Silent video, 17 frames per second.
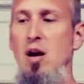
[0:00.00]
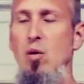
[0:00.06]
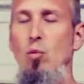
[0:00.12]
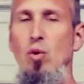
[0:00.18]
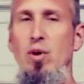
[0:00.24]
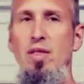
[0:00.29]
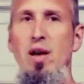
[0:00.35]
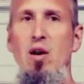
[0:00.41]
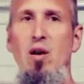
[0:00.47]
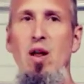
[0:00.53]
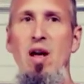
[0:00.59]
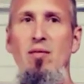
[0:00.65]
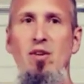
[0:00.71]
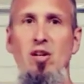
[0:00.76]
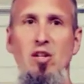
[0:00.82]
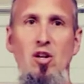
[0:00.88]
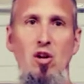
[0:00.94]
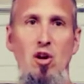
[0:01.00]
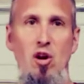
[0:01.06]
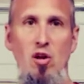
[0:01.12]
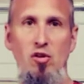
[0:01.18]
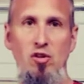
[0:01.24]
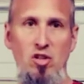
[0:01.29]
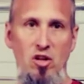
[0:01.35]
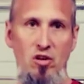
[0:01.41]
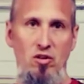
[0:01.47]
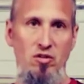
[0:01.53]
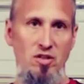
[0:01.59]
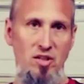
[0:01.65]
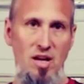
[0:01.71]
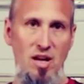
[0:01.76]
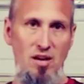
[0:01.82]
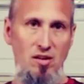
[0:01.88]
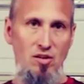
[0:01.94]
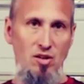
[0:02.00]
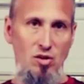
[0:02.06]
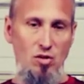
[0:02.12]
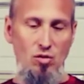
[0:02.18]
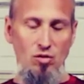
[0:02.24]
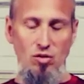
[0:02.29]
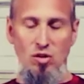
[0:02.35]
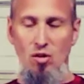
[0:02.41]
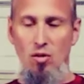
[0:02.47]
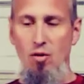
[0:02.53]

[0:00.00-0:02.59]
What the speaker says: without having the knowledge and understanding to do so.